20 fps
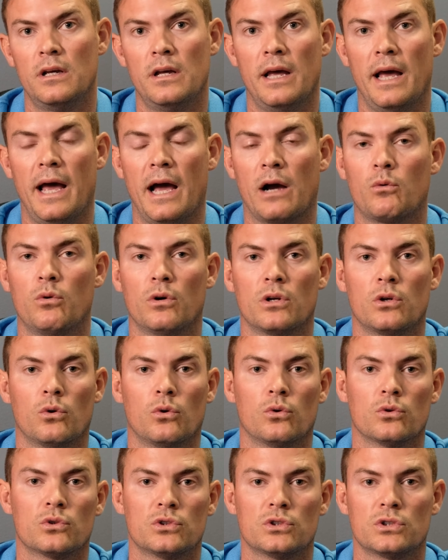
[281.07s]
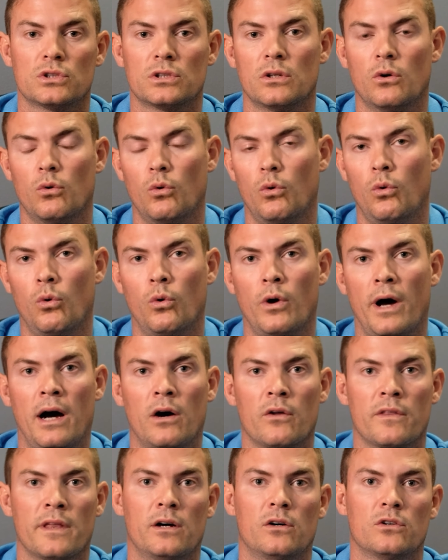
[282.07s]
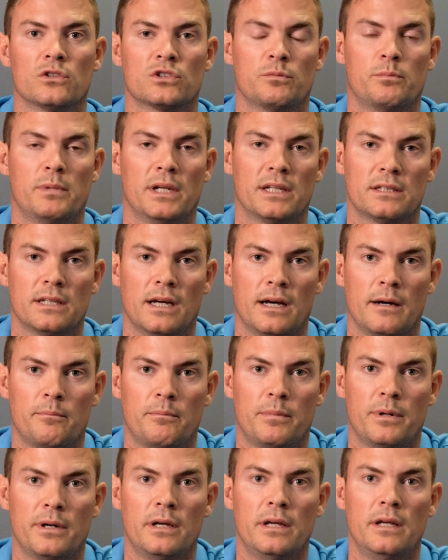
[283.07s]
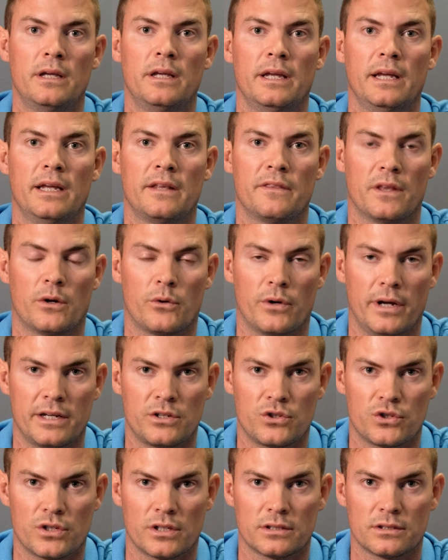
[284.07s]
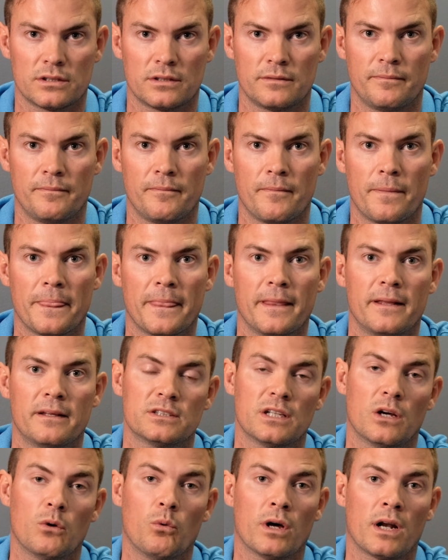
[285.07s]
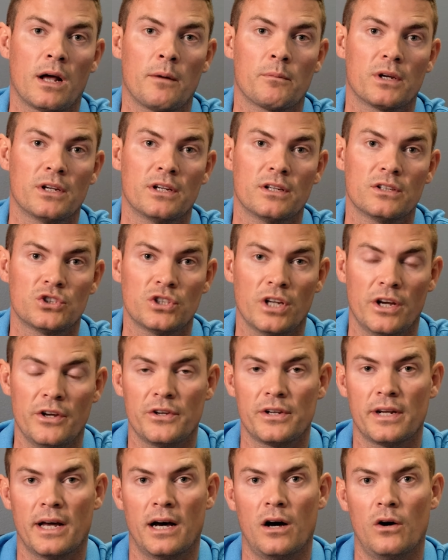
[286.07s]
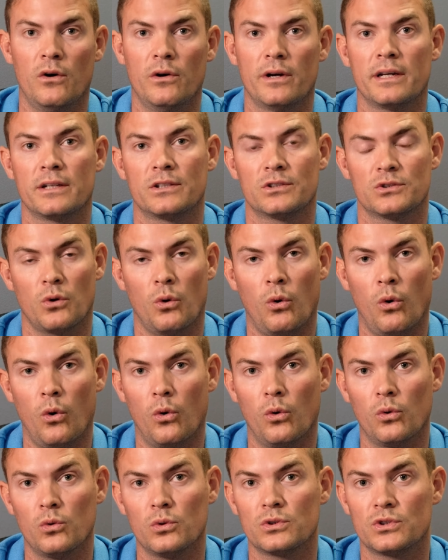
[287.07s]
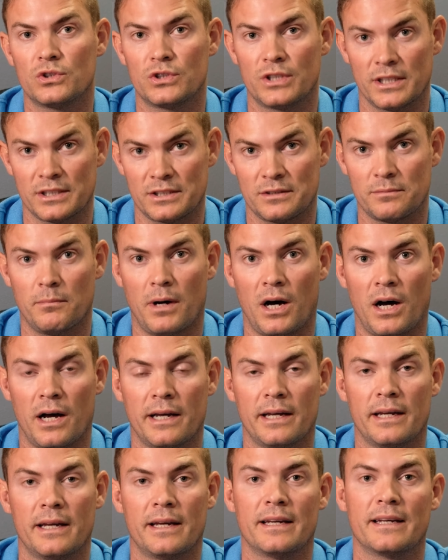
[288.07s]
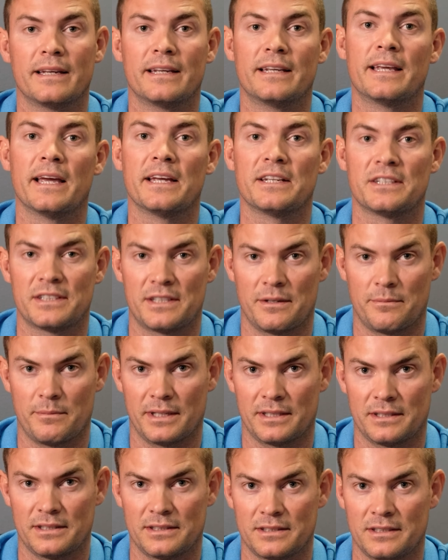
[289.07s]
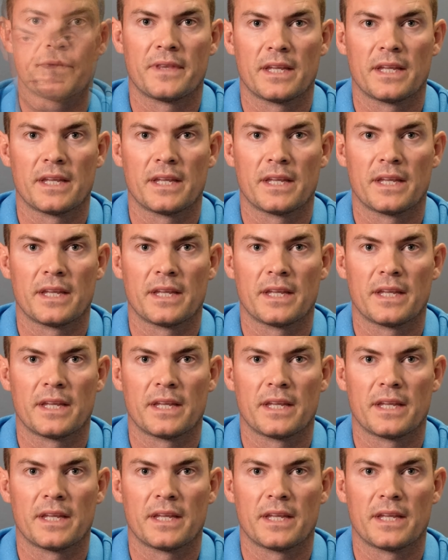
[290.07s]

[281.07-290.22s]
Aquanauts, or how they are split up in the ranges. So what I'm going to show you now, it's all just my guesstimates.